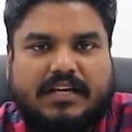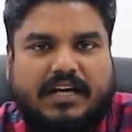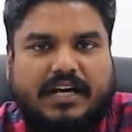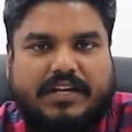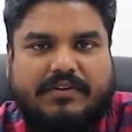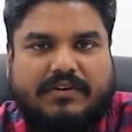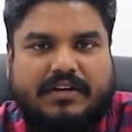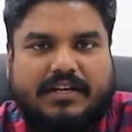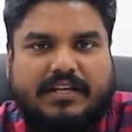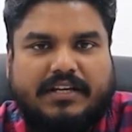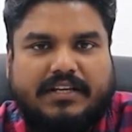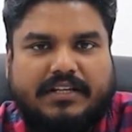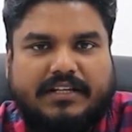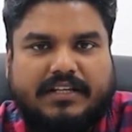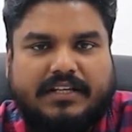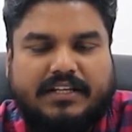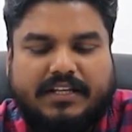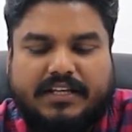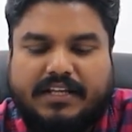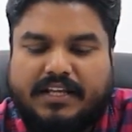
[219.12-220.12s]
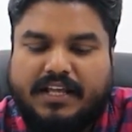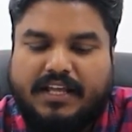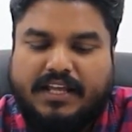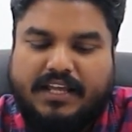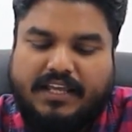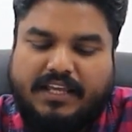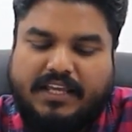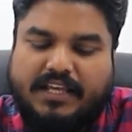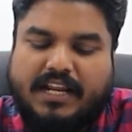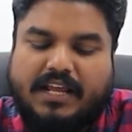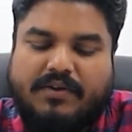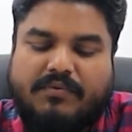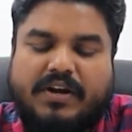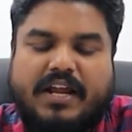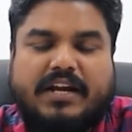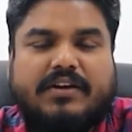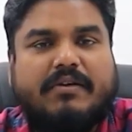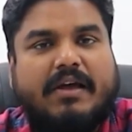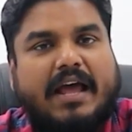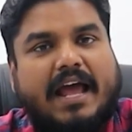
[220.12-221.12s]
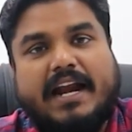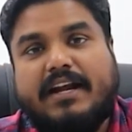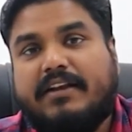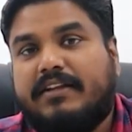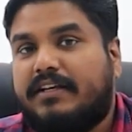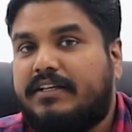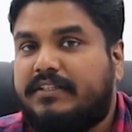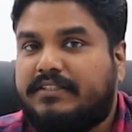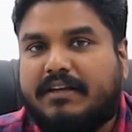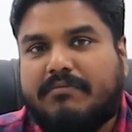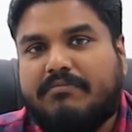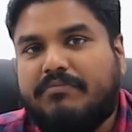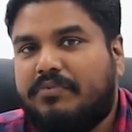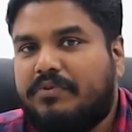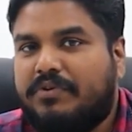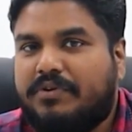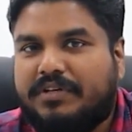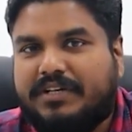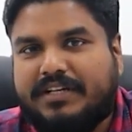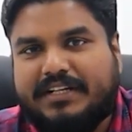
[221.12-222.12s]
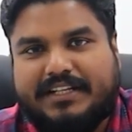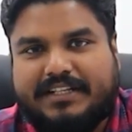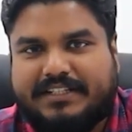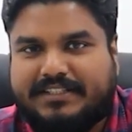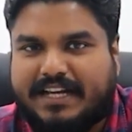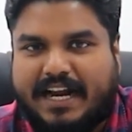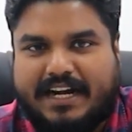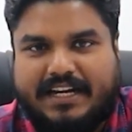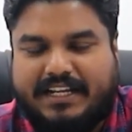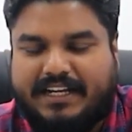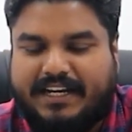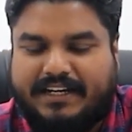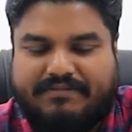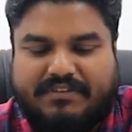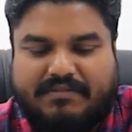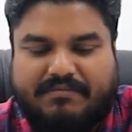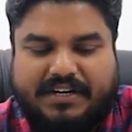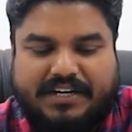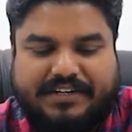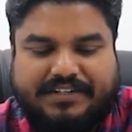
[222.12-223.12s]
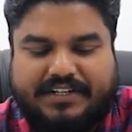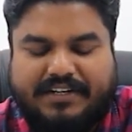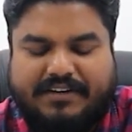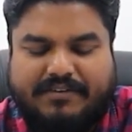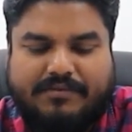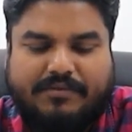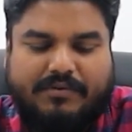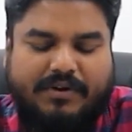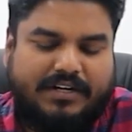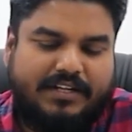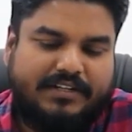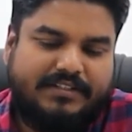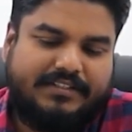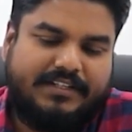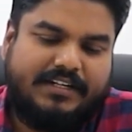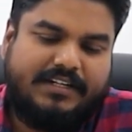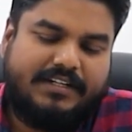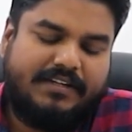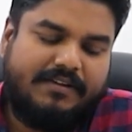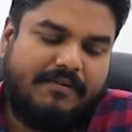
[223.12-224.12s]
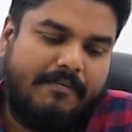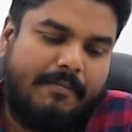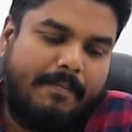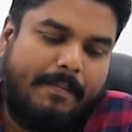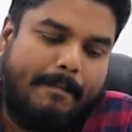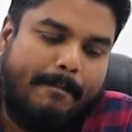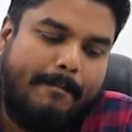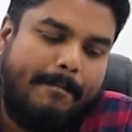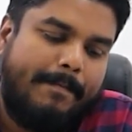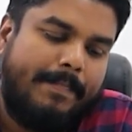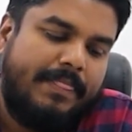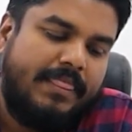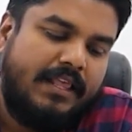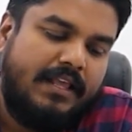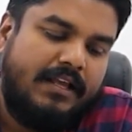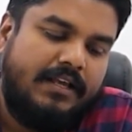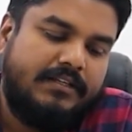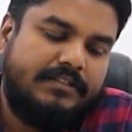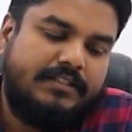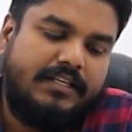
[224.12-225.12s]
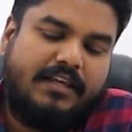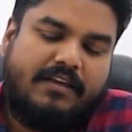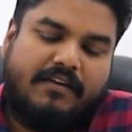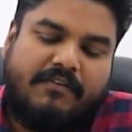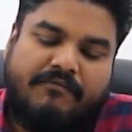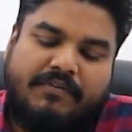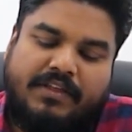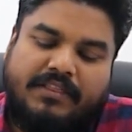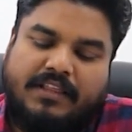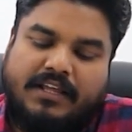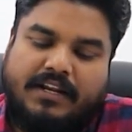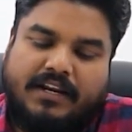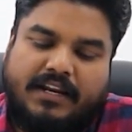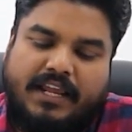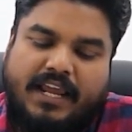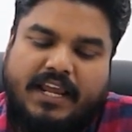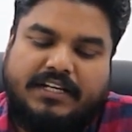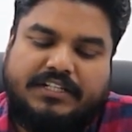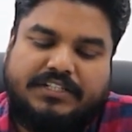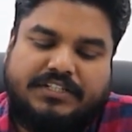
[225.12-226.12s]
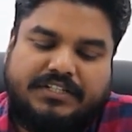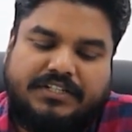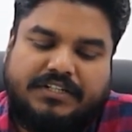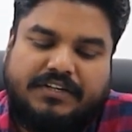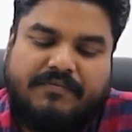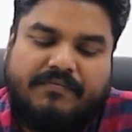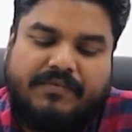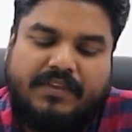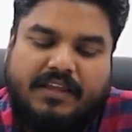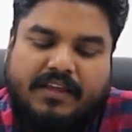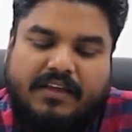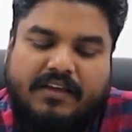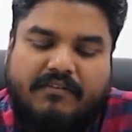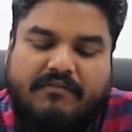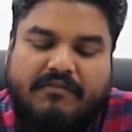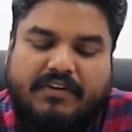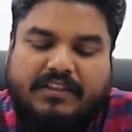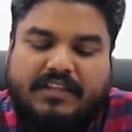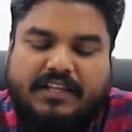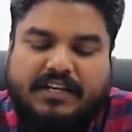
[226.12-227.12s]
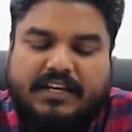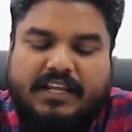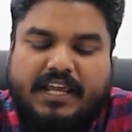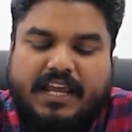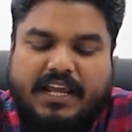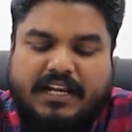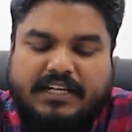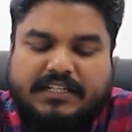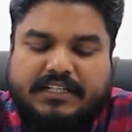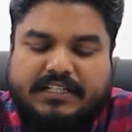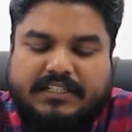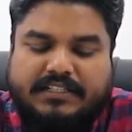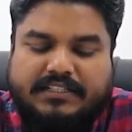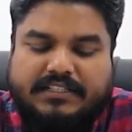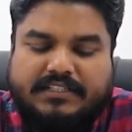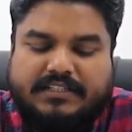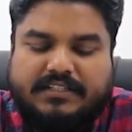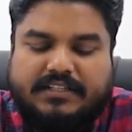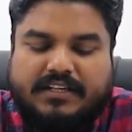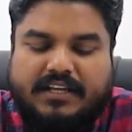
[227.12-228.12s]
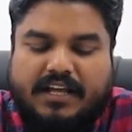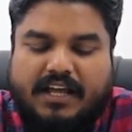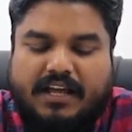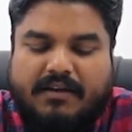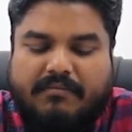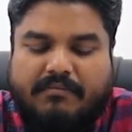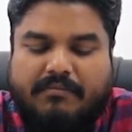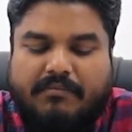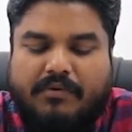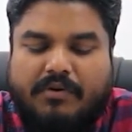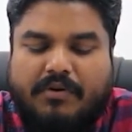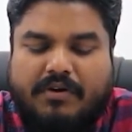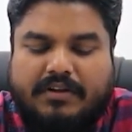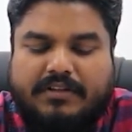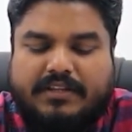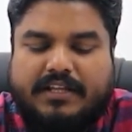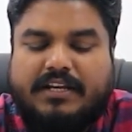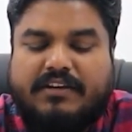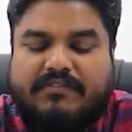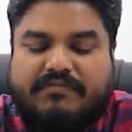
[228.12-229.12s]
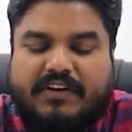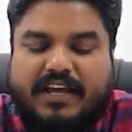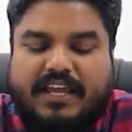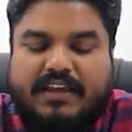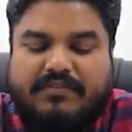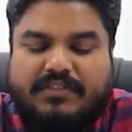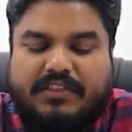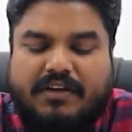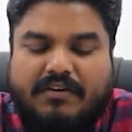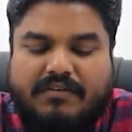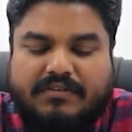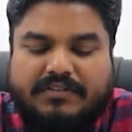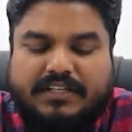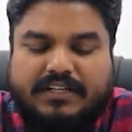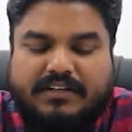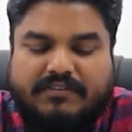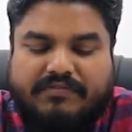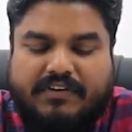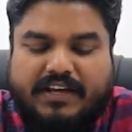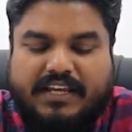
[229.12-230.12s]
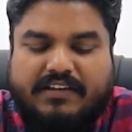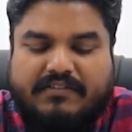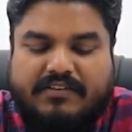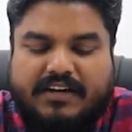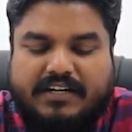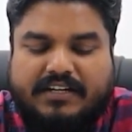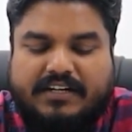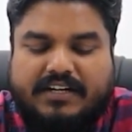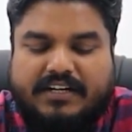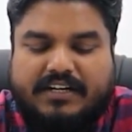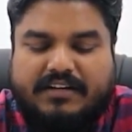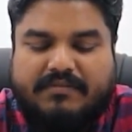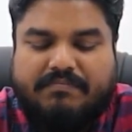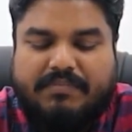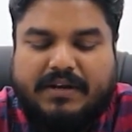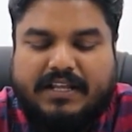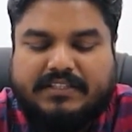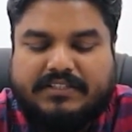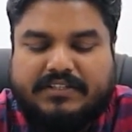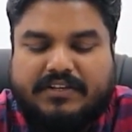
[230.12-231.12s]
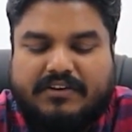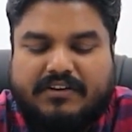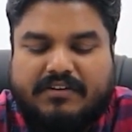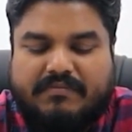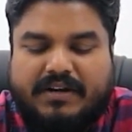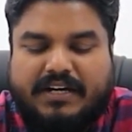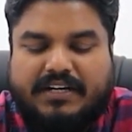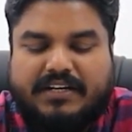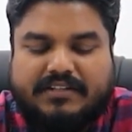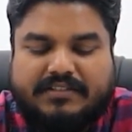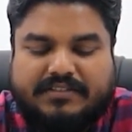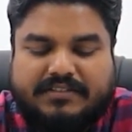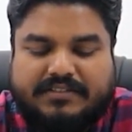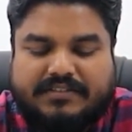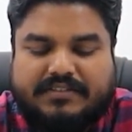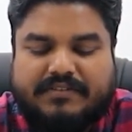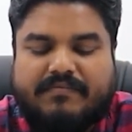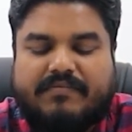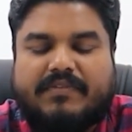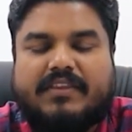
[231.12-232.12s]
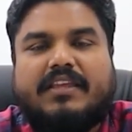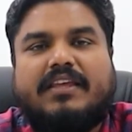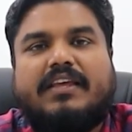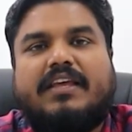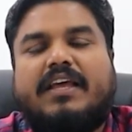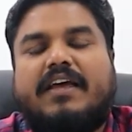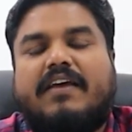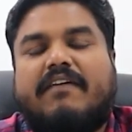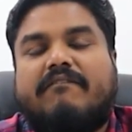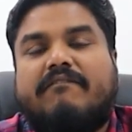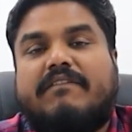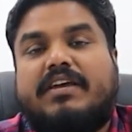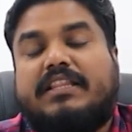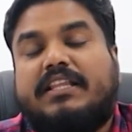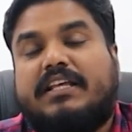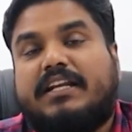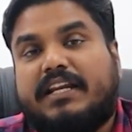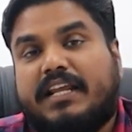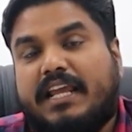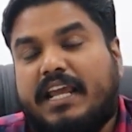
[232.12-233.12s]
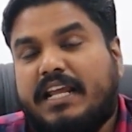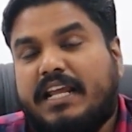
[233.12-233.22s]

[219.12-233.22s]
Are you clear? Here, I would like to add some more static information. What is that? See, when the range is more than 5,500 plus kilometers, when the